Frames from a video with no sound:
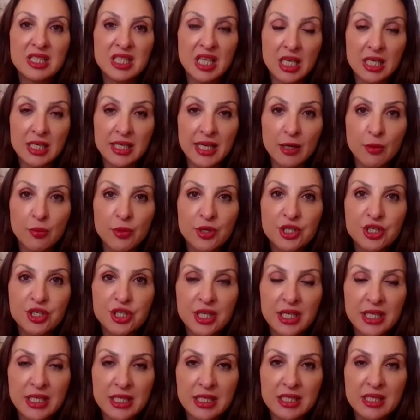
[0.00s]
Sunday,
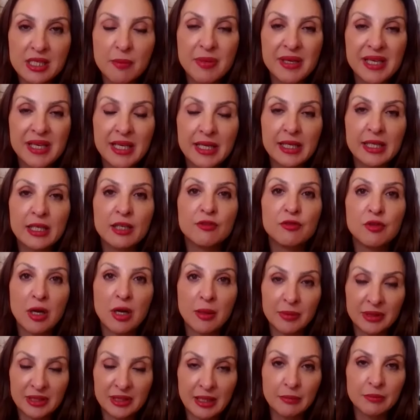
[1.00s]
which is the beginning of
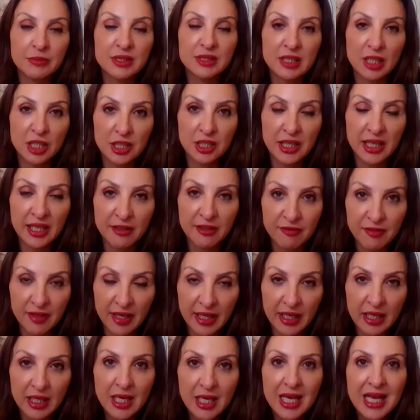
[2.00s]
Ramadan, Sunday
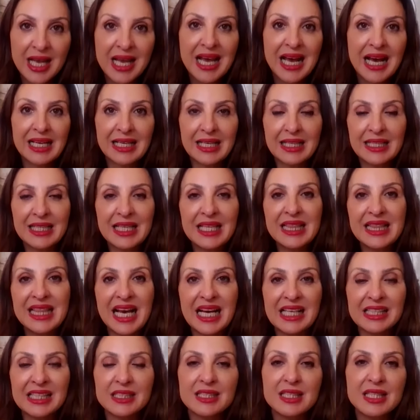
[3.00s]
evening. And I think
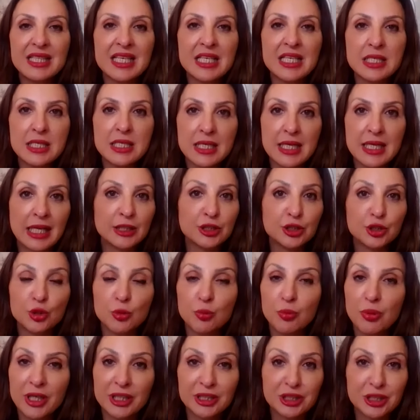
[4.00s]
that's the
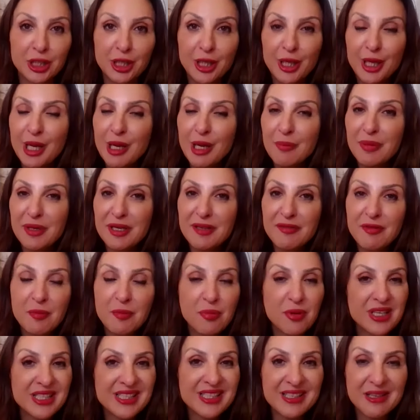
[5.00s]
international pressure. But
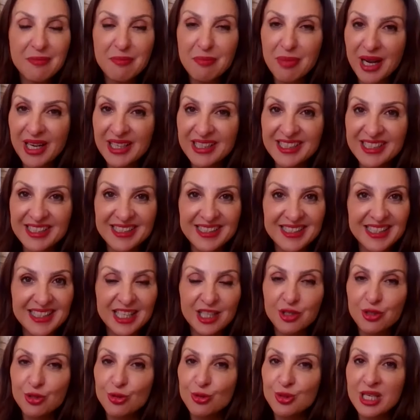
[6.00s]
even President Biden
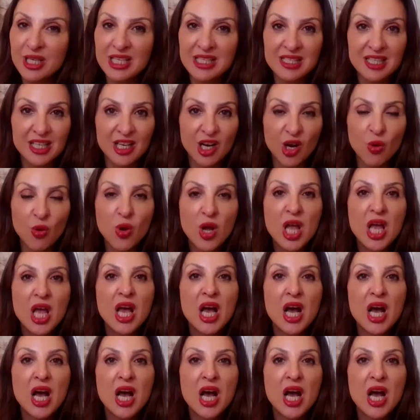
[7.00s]
said two days ago,